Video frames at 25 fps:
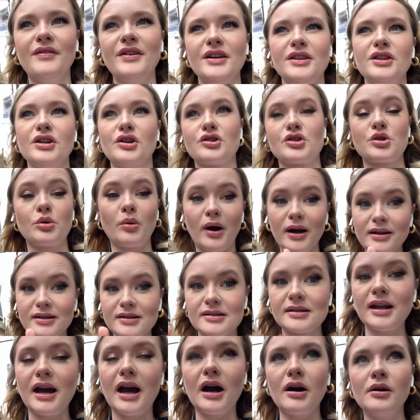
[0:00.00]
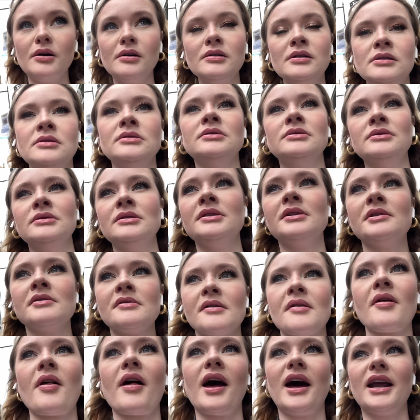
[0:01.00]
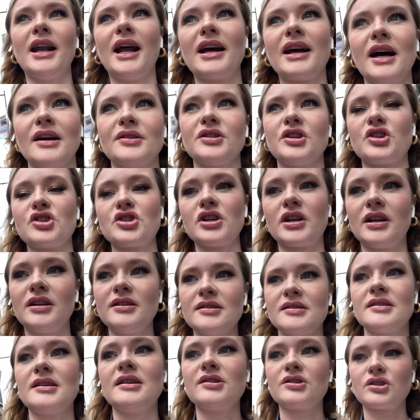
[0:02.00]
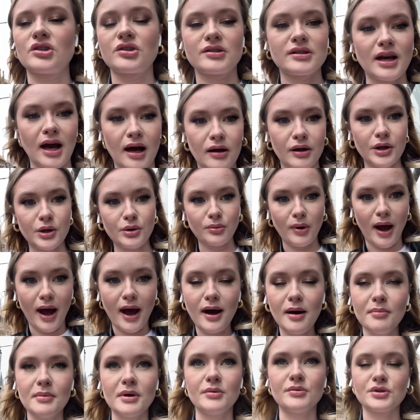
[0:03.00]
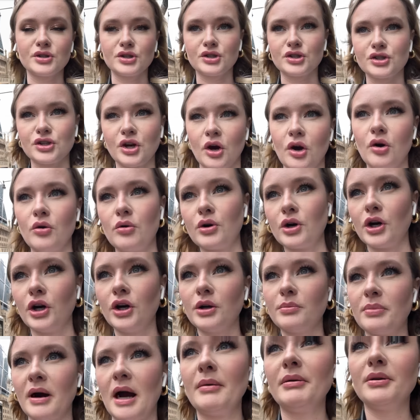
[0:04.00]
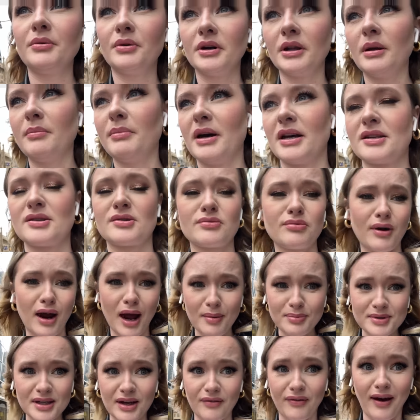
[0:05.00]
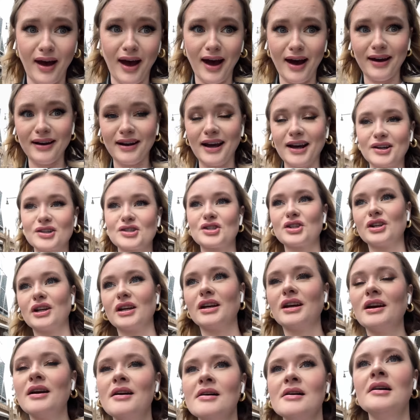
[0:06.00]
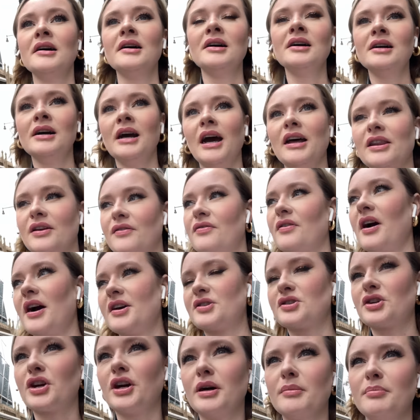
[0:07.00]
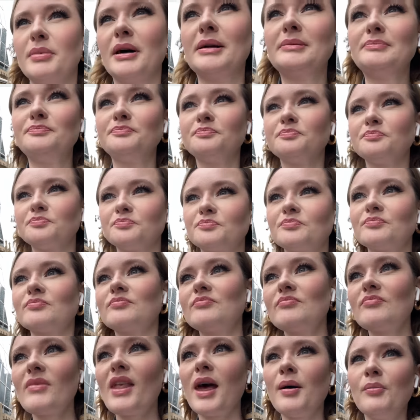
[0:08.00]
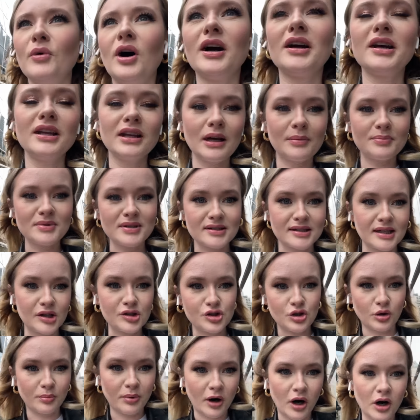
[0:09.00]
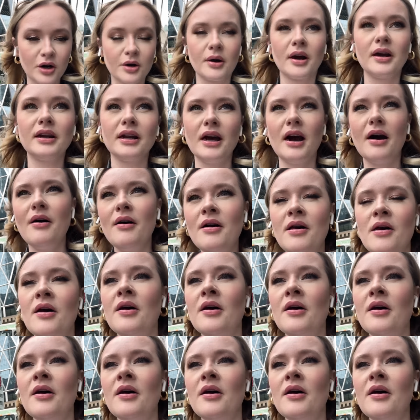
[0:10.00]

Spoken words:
eaten there twice now. And I got the chicken Caesar salad wrap, it was so good. Probably one of the best wraps I've had, actually. And the fries are good, but I'm walking up to Central Park right now,